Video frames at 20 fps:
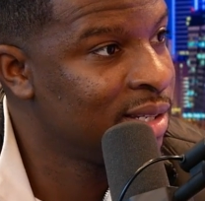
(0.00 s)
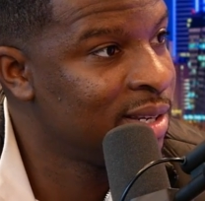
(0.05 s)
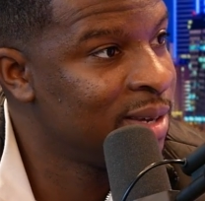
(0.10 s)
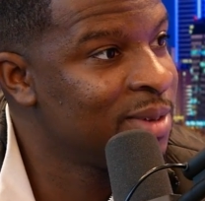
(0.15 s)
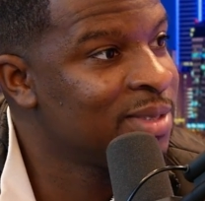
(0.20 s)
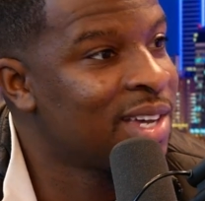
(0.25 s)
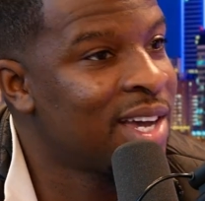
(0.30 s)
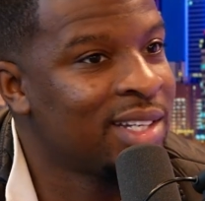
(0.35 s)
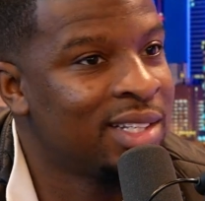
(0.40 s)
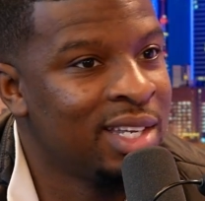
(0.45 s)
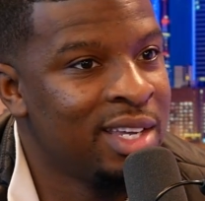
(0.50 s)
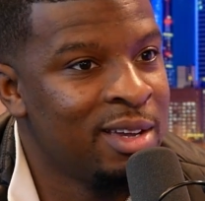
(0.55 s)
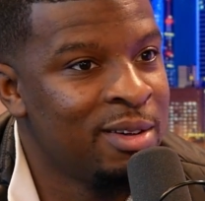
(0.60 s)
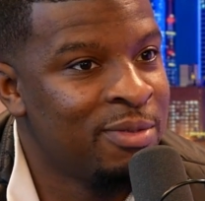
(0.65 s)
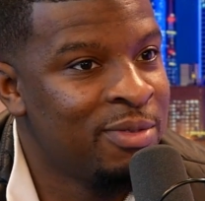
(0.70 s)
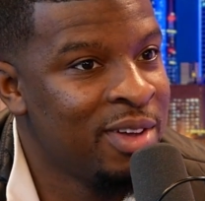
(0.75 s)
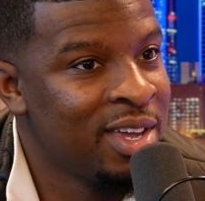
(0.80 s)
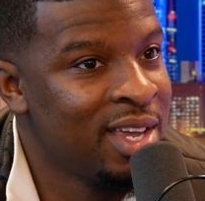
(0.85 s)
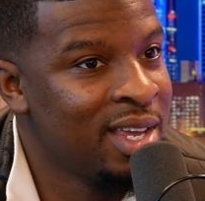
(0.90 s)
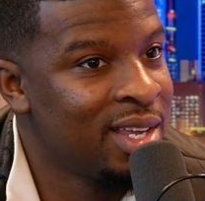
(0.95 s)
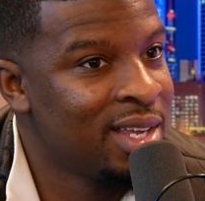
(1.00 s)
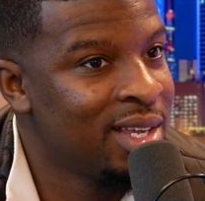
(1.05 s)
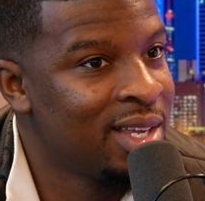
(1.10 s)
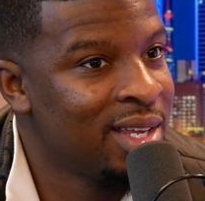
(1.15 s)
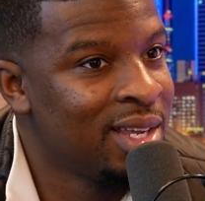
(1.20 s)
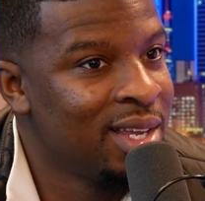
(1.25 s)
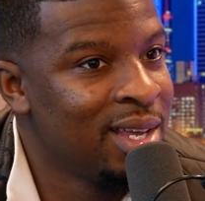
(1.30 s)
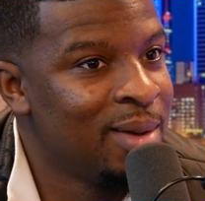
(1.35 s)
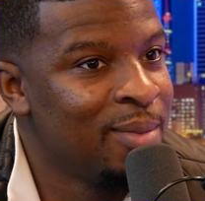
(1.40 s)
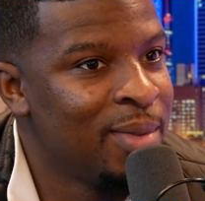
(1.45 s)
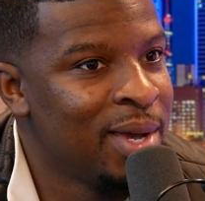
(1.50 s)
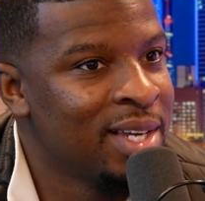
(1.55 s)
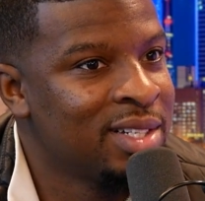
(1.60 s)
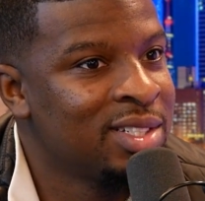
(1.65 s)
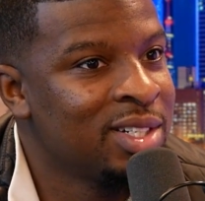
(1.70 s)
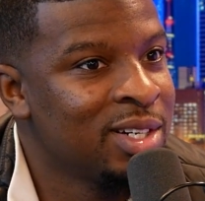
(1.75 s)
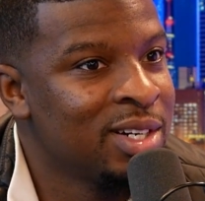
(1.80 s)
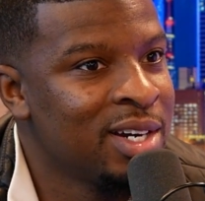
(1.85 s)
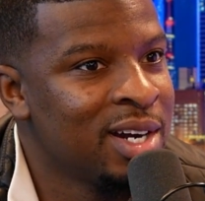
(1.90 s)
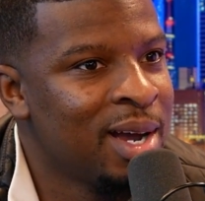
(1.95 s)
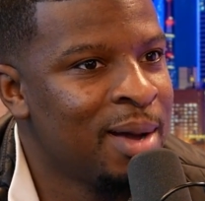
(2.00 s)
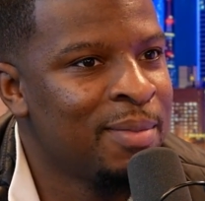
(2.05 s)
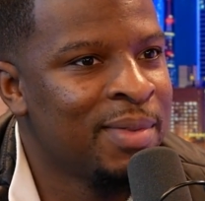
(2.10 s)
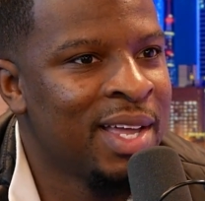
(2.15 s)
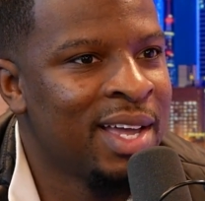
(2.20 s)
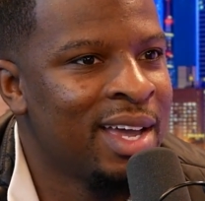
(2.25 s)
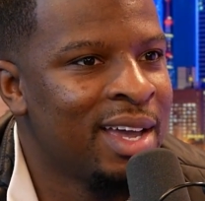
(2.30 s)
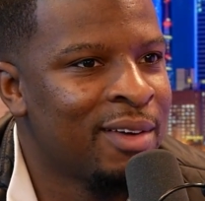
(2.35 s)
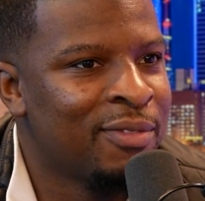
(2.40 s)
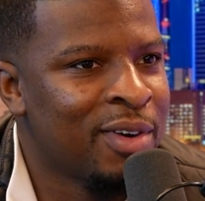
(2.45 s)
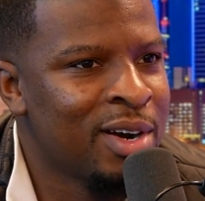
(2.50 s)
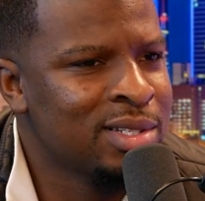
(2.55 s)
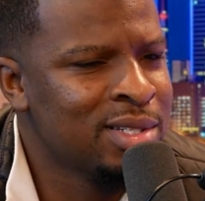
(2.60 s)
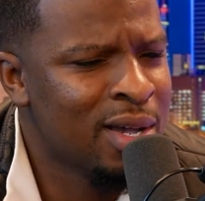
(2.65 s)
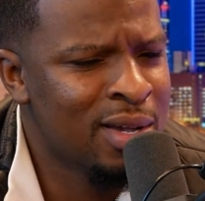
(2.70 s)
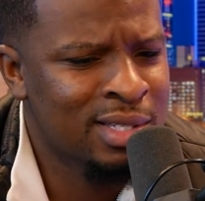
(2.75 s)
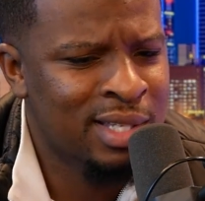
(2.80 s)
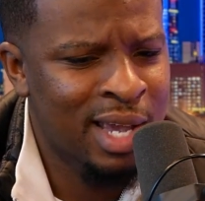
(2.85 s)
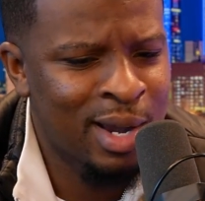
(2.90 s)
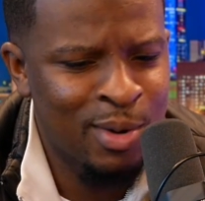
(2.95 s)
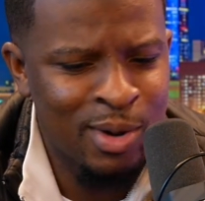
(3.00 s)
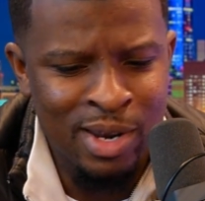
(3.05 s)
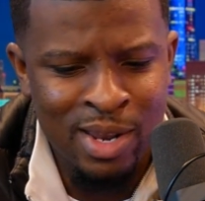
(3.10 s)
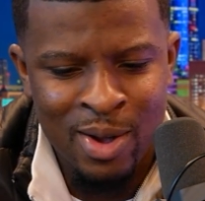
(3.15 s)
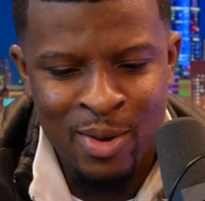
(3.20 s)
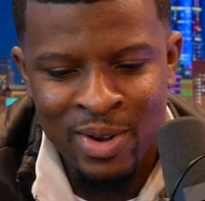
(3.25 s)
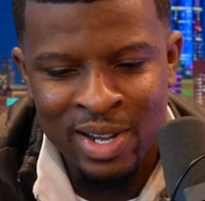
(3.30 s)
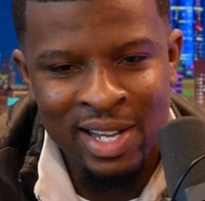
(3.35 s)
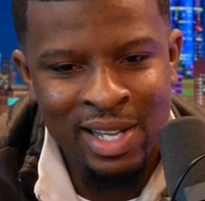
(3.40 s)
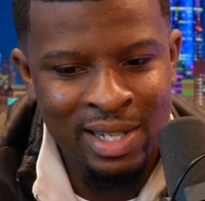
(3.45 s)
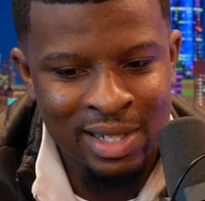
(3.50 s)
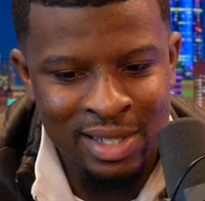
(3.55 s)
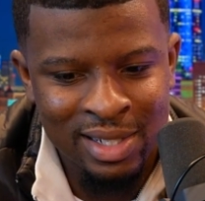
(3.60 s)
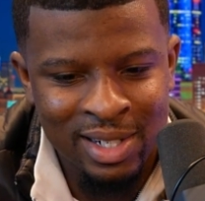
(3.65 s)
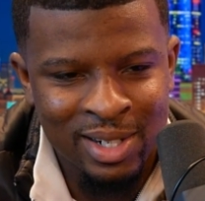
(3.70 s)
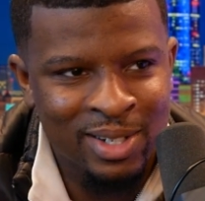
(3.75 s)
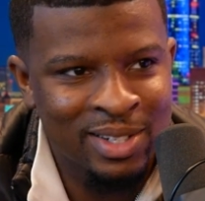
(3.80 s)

It was like The Event. Make sure you're. I'm like, first I was like, hold on, what kind of?